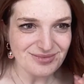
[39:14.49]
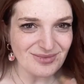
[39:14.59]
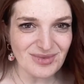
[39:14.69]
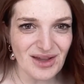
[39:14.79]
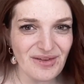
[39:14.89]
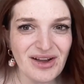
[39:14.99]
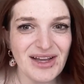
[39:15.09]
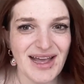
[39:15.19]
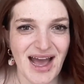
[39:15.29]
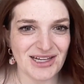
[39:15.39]
very
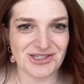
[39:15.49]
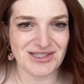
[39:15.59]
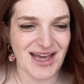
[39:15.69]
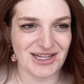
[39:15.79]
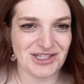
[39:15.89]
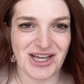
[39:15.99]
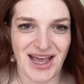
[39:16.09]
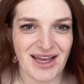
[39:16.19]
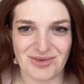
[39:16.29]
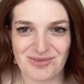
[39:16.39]
catch as catch can with